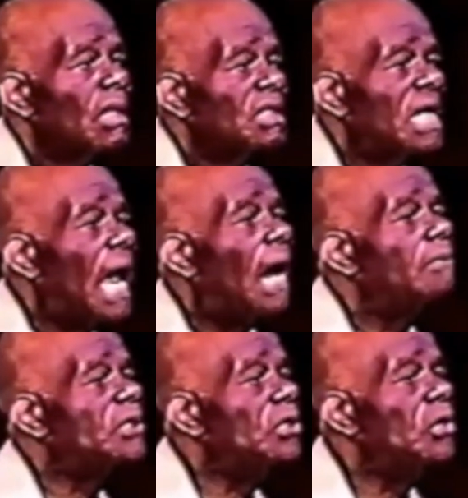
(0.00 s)
The
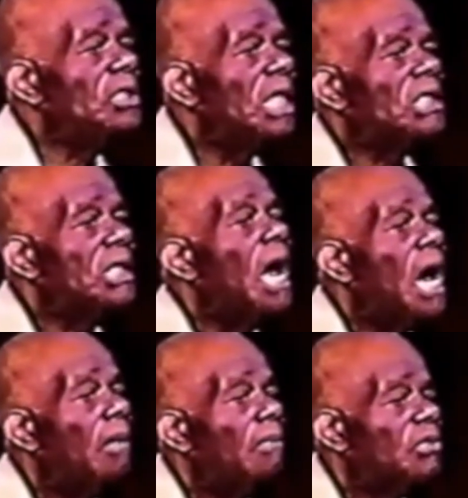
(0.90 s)
Arabs used
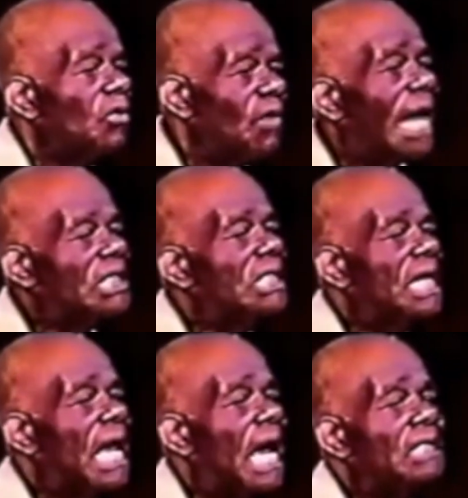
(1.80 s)
Islam to
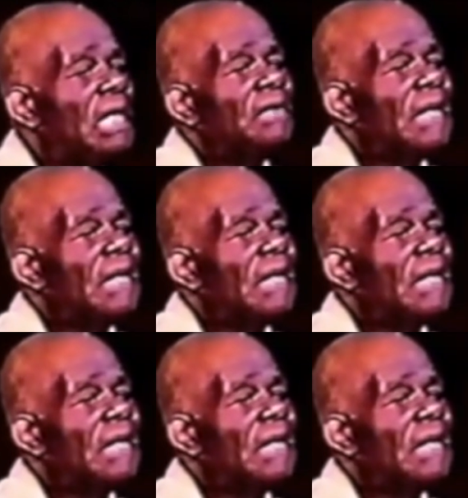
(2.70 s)
rationalize